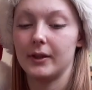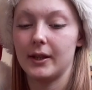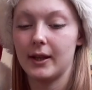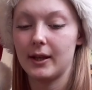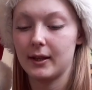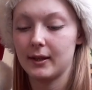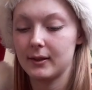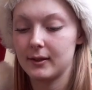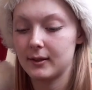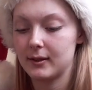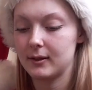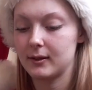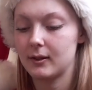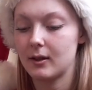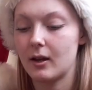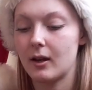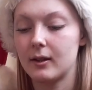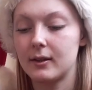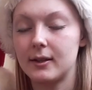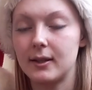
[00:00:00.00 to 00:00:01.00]
I
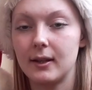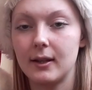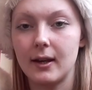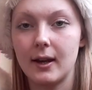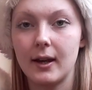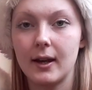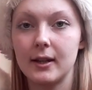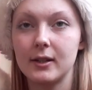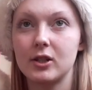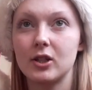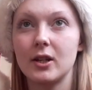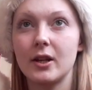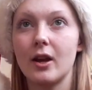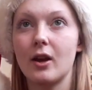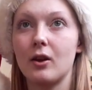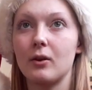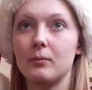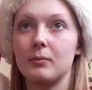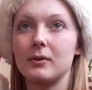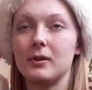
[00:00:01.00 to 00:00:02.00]
actually
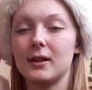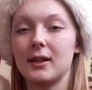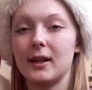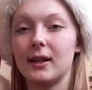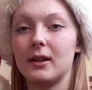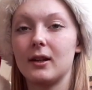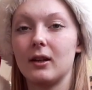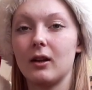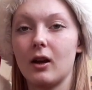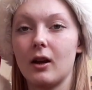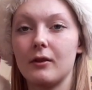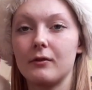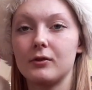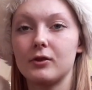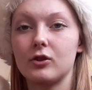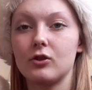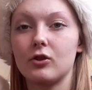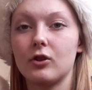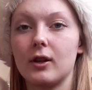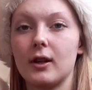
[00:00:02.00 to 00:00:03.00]
opened it in a live
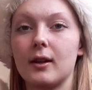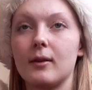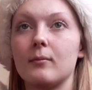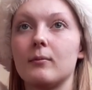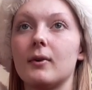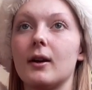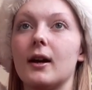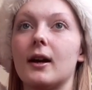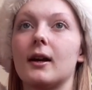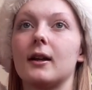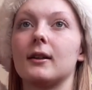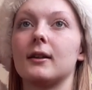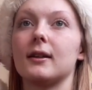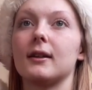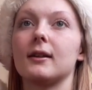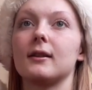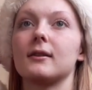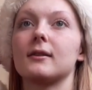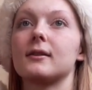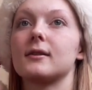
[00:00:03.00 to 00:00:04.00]
stream,
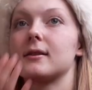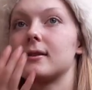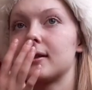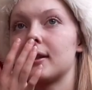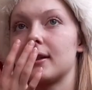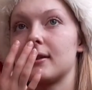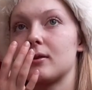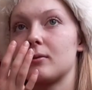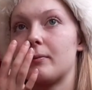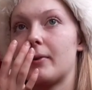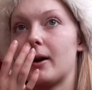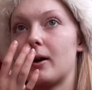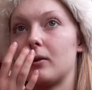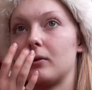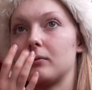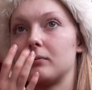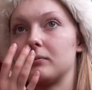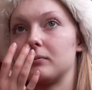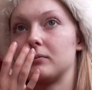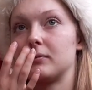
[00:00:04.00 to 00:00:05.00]
and there's
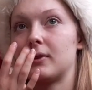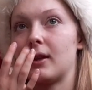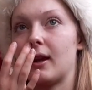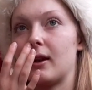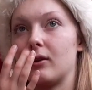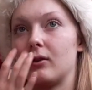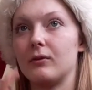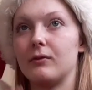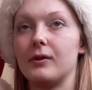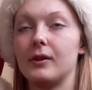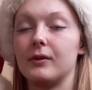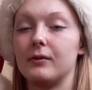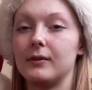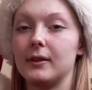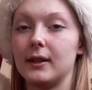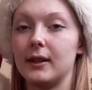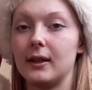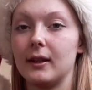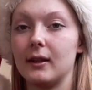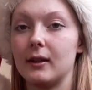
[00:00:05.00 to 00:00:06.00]
about 10 or
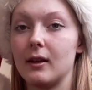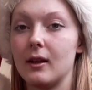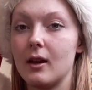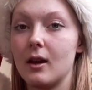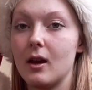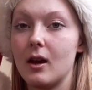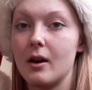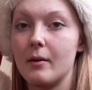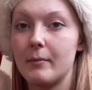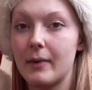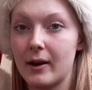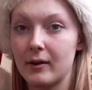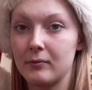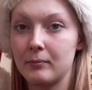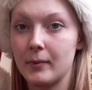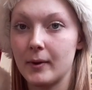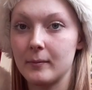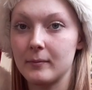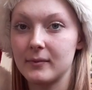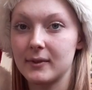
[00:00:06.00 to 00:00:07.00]
15 bath
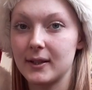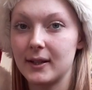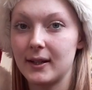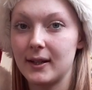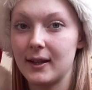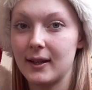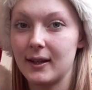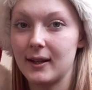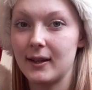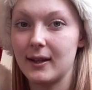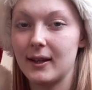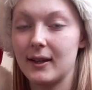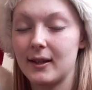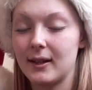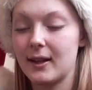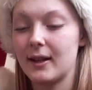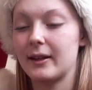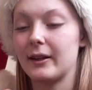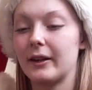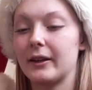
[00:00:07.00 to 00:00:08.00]
bombs in it, and
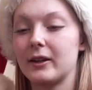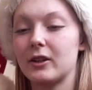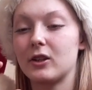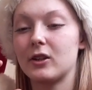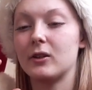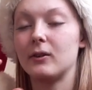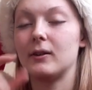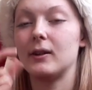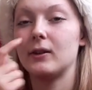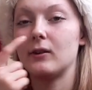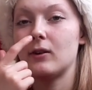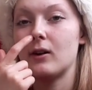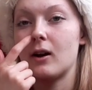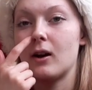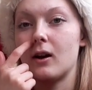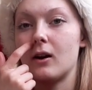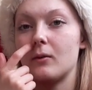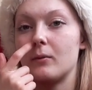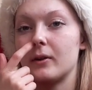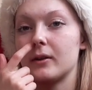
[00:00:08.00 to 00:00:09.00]
they're like cute little
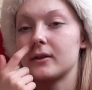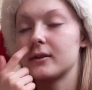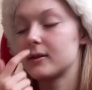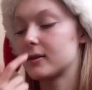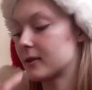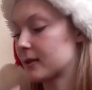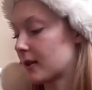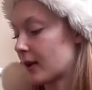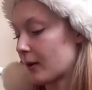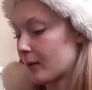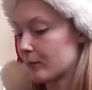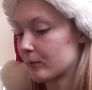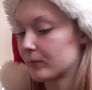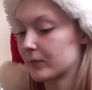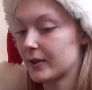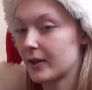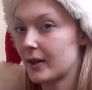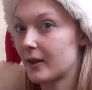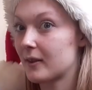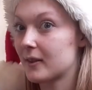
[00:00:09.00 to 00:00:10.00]
heart ones, so
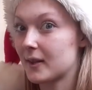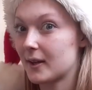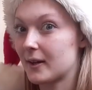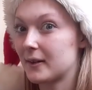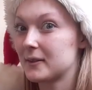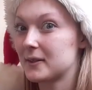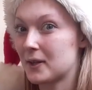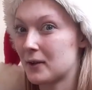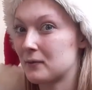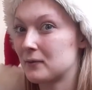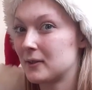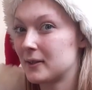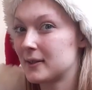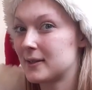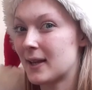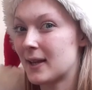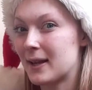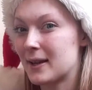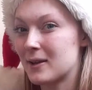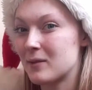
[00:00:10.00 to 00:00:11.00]
that'll definitely
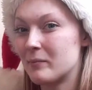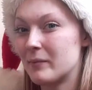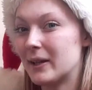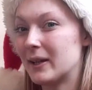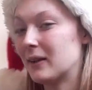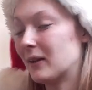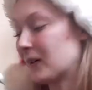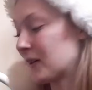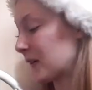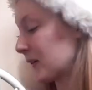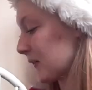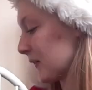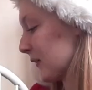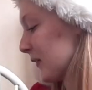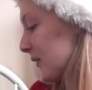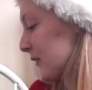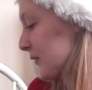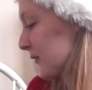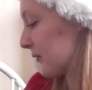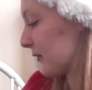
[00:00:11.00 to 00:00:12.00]
take me long enough.